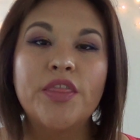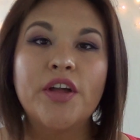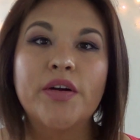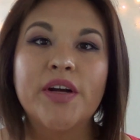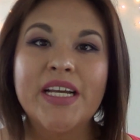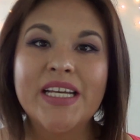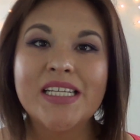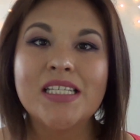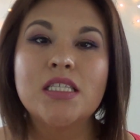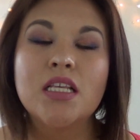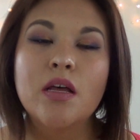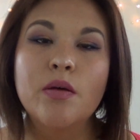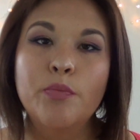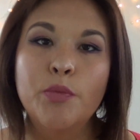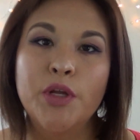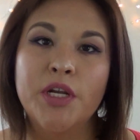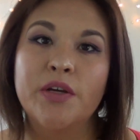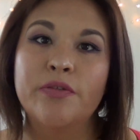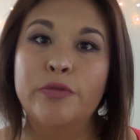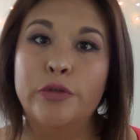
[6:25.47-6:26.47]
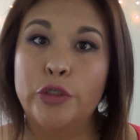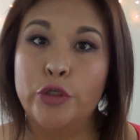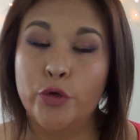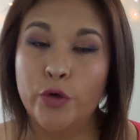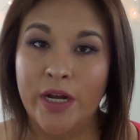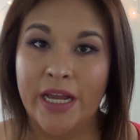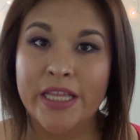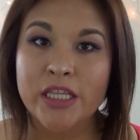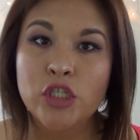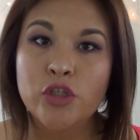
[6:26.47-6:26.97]
there is a bit of
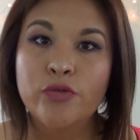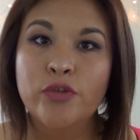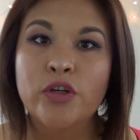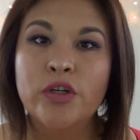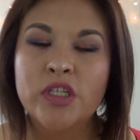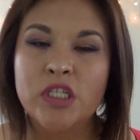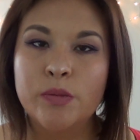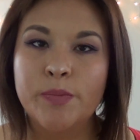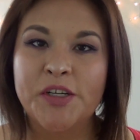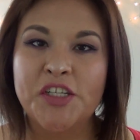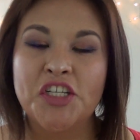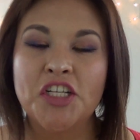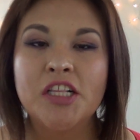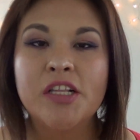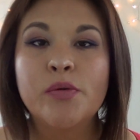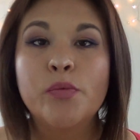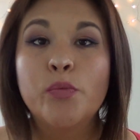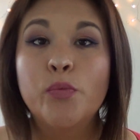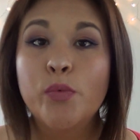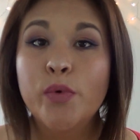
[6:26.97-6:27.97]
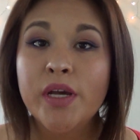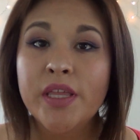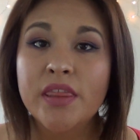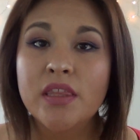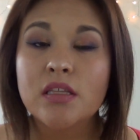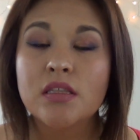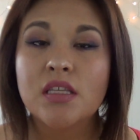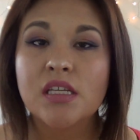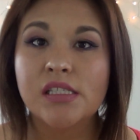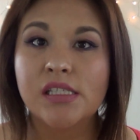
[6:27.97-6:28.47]
transfer, especially
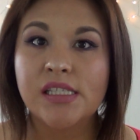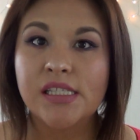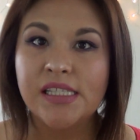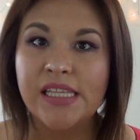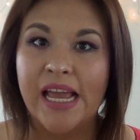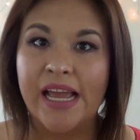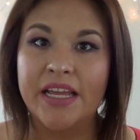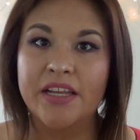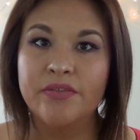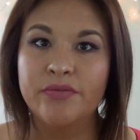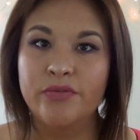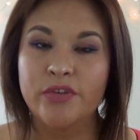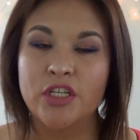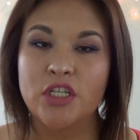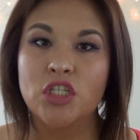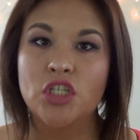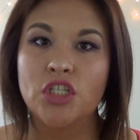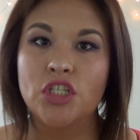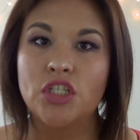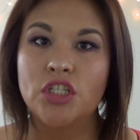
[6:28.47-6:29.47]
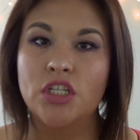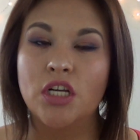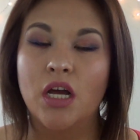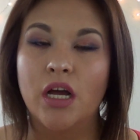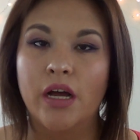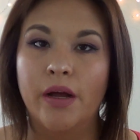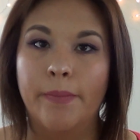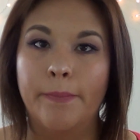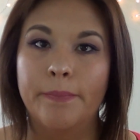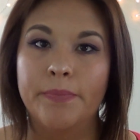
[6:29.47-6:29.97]
with the satin finish,
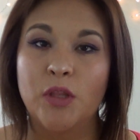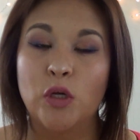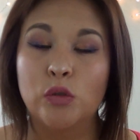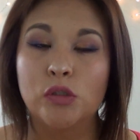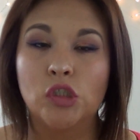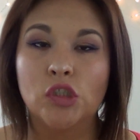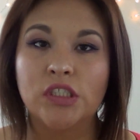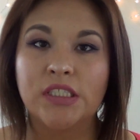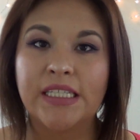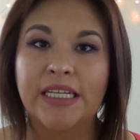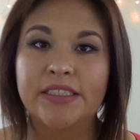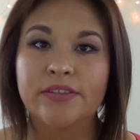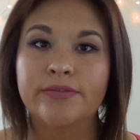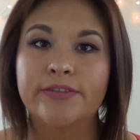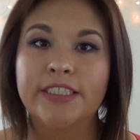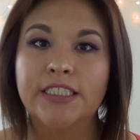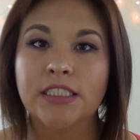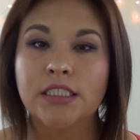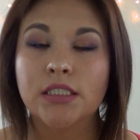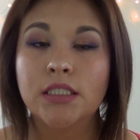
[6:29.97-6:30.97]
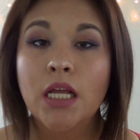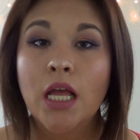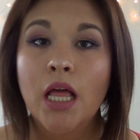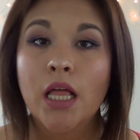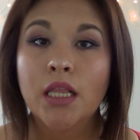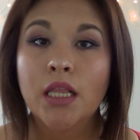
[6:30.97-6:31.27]
the ultra satin finish